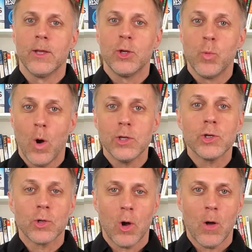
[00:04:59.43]
You want
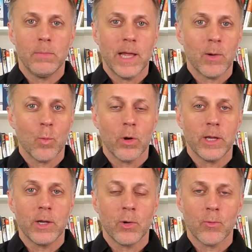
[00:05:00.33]
your gallbladder
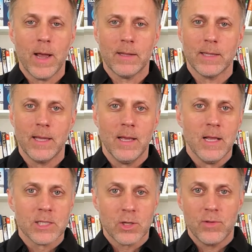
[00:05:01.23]
working correctly
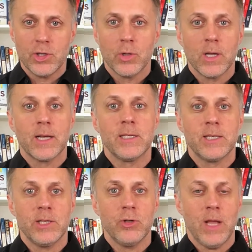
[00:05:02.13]
so that you can
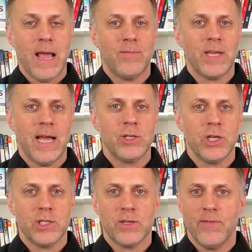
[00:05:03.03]
continue to have digestion